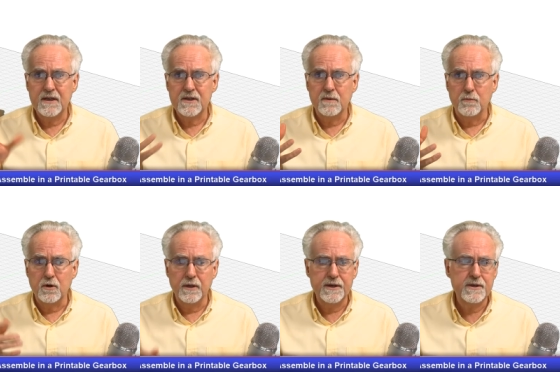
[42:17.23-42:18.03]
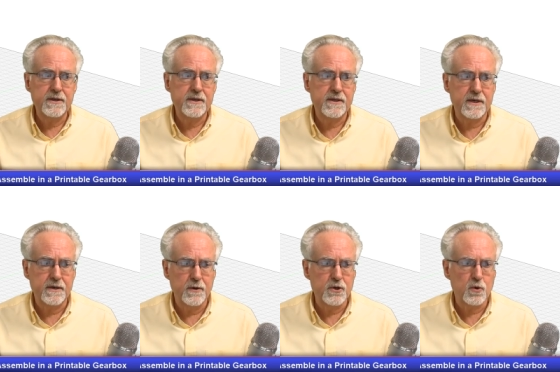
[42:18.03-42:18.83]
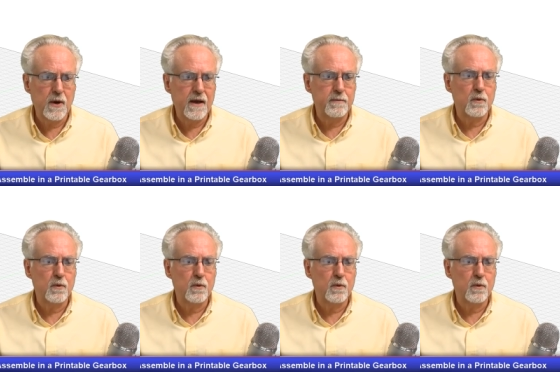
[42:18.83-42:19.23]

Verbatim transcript: some glitches as it goes around.